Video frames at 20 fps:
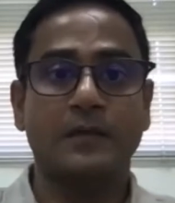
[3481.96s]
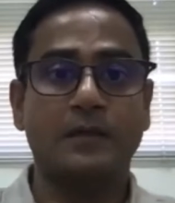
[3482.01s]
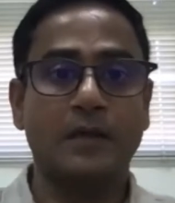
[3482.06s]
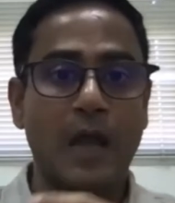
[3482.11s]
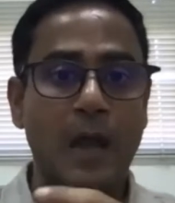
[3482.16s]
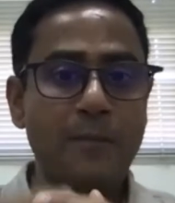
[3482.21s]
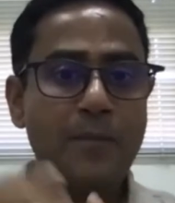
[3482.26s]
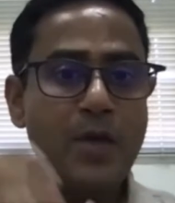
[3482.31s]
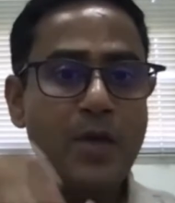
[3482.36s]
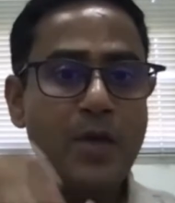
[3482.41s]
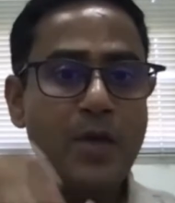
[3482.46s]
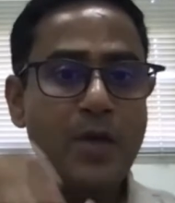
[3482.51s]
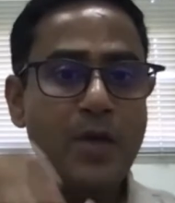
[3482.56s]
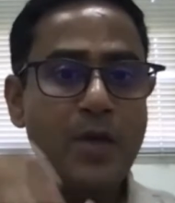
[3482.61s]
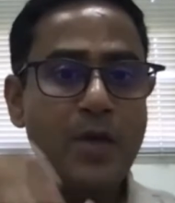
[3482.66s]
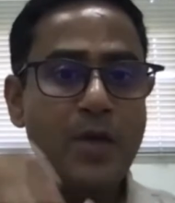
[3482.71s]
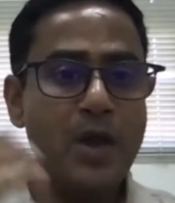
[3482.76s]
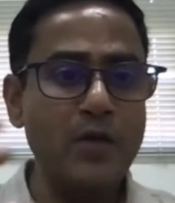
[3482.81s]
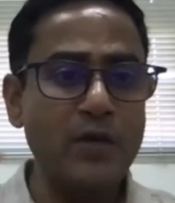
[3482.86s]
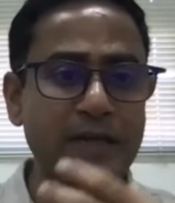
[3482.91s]
the
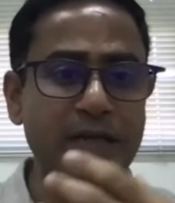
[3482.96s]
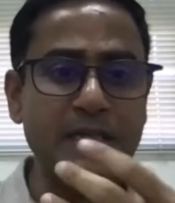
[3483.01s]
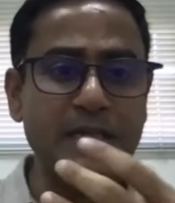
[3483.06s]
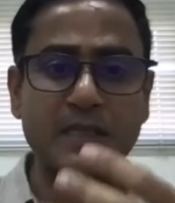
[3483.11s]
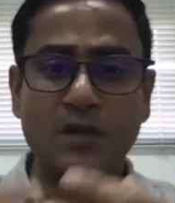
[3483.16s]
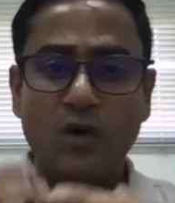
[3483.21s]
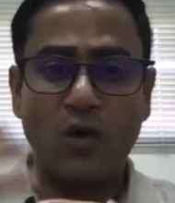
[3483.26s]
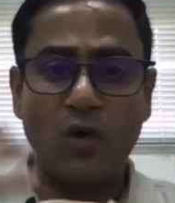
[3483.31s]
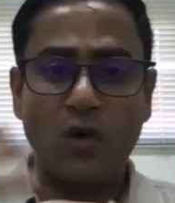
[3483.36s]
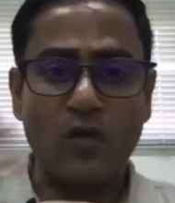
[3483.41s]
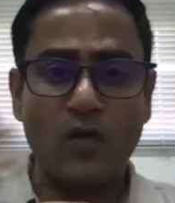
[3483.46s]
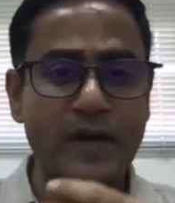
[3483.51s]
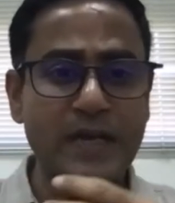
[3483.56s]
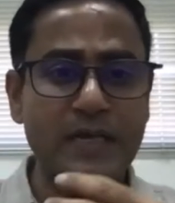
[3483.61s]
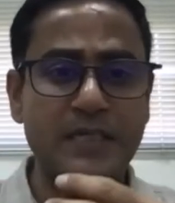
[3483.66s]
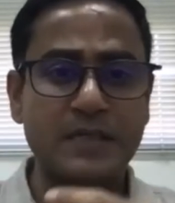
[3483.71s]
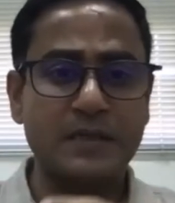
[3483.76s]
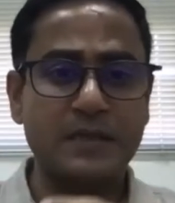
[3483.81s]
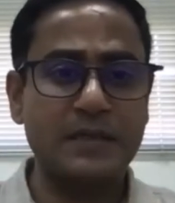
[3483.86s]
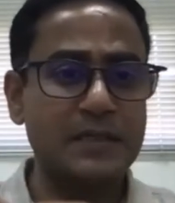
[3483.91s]
ambiguities,
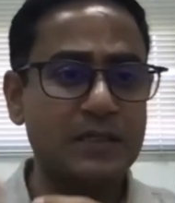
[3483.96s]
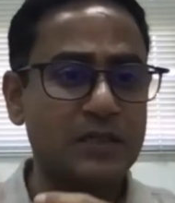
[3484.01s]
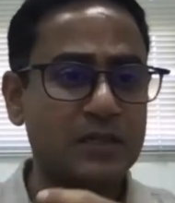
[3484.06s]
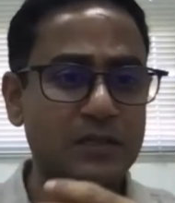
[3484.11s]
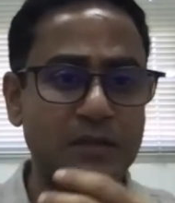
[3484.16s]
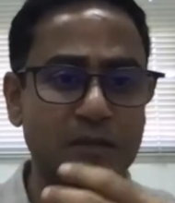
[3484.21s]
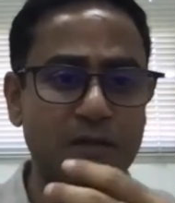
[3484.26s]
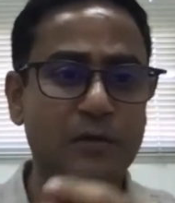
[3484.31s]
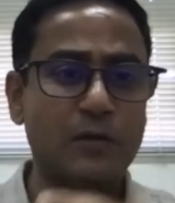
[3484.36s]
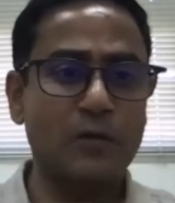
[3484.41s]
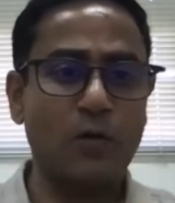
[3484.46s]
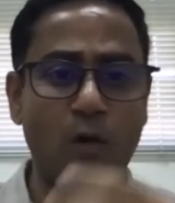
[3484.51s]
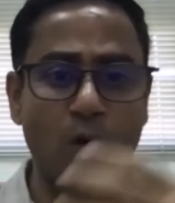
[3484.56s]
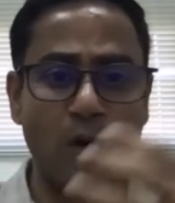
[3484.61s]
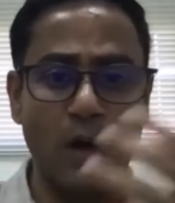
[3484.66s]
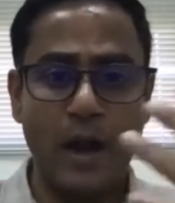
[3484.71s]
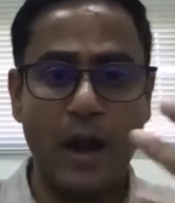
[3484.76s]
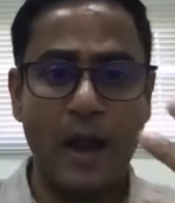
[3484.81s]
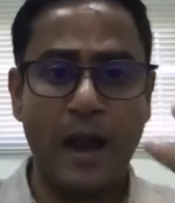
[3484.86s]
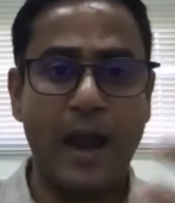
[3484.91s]
contradictions, and, you know,